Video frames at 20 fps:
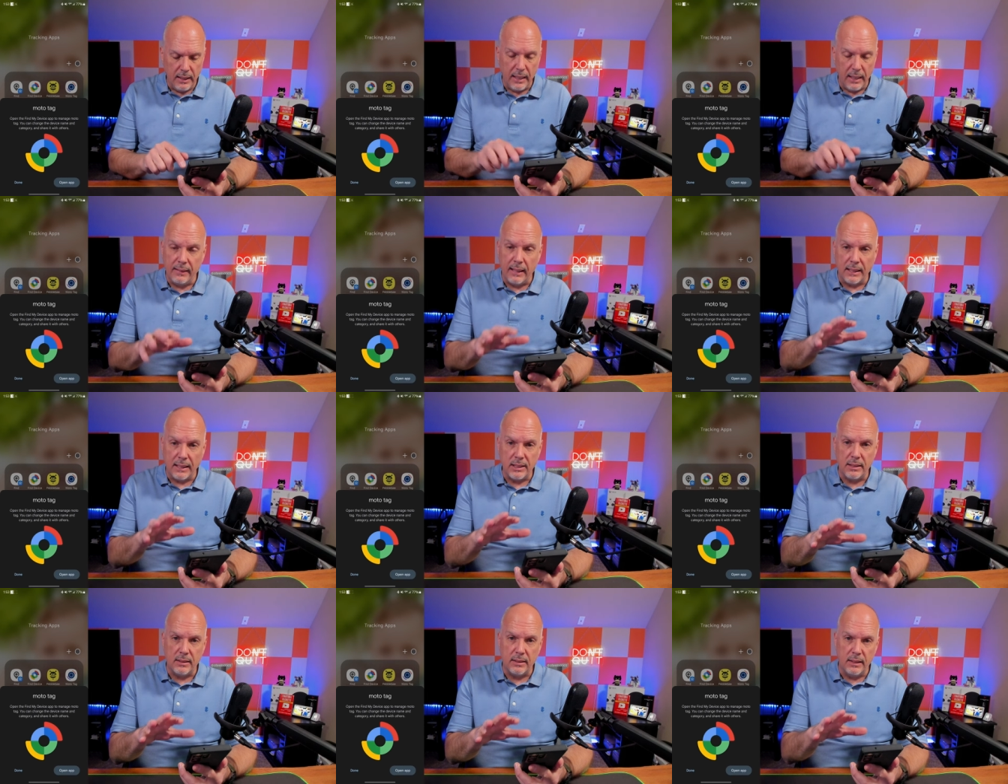And
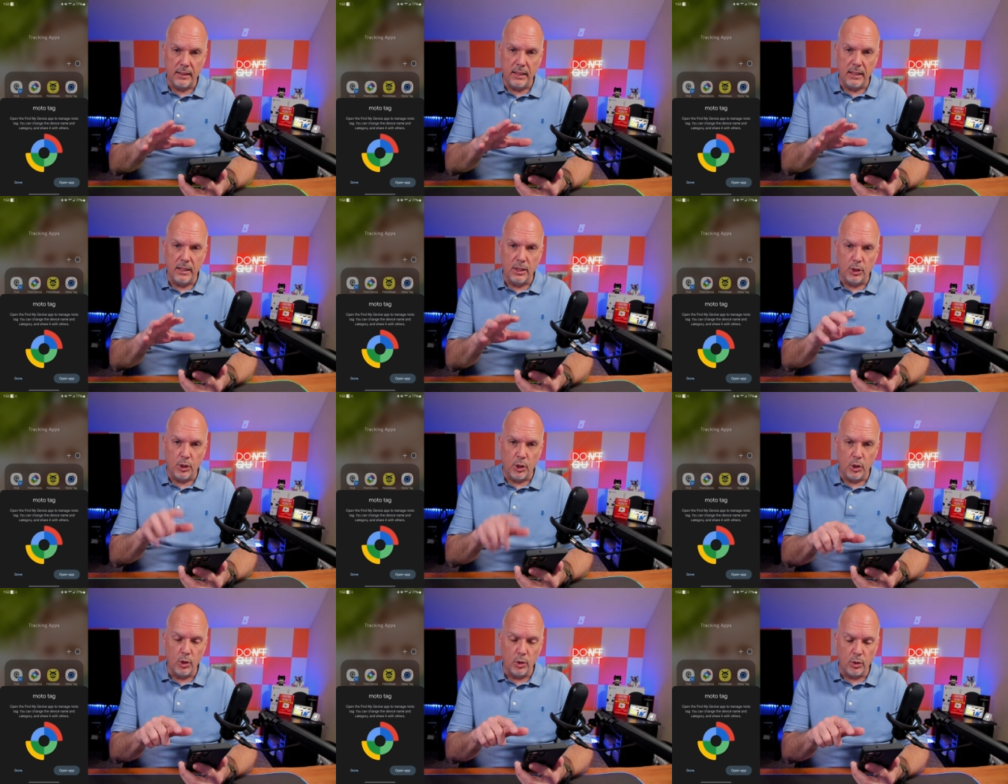that's the
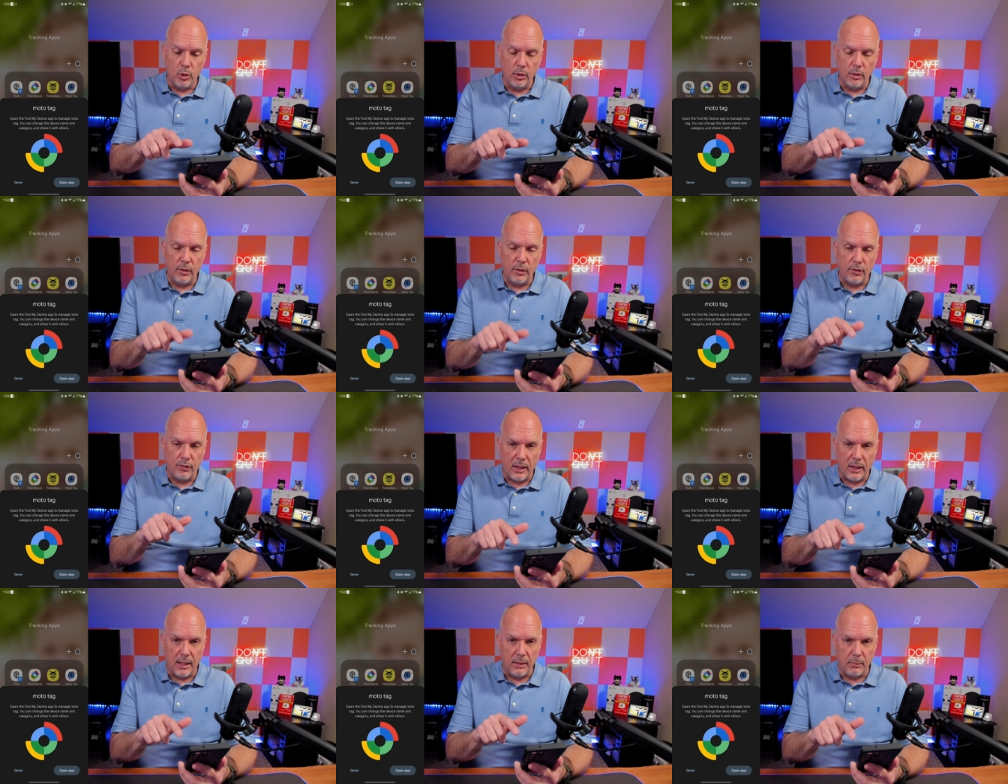Google
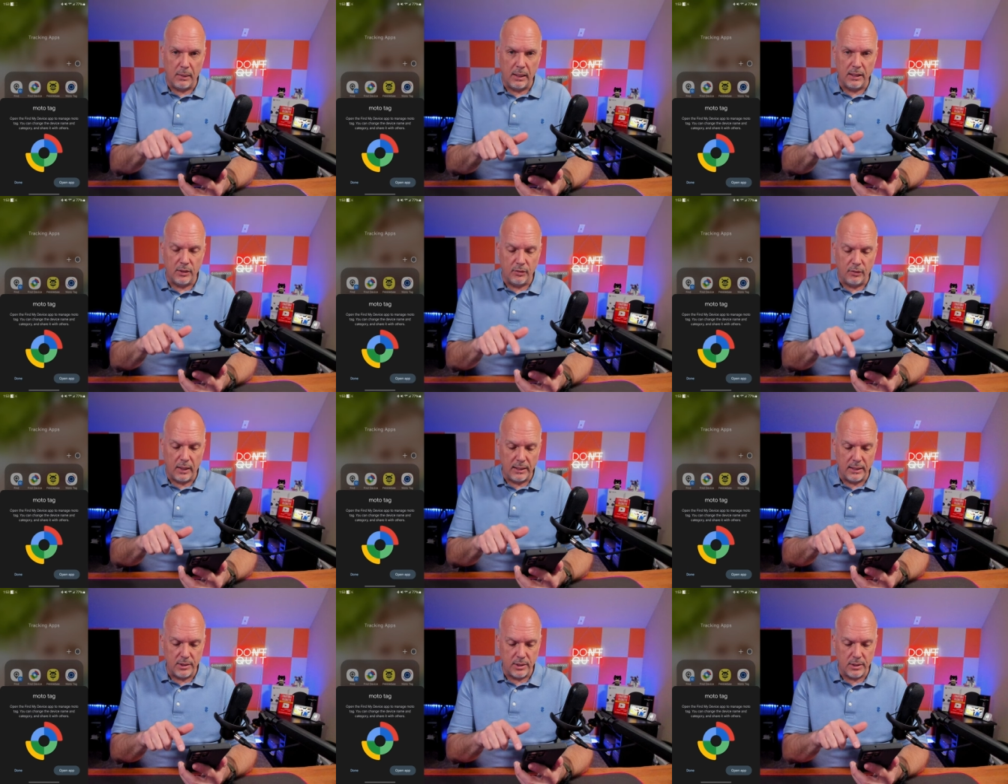Find My
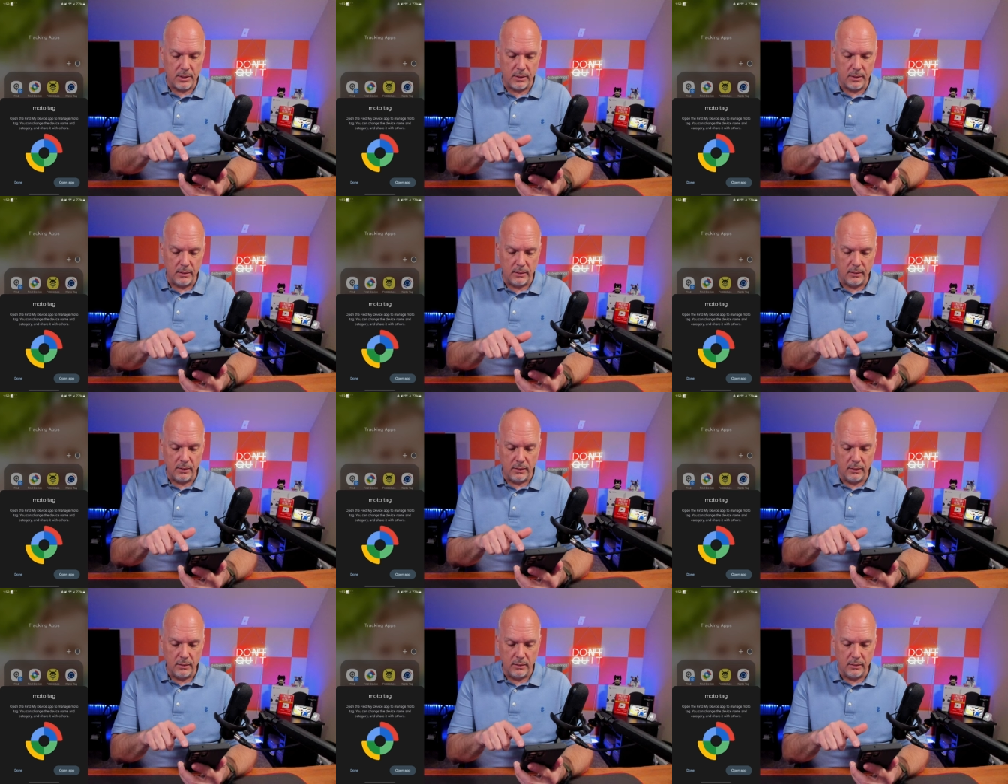Device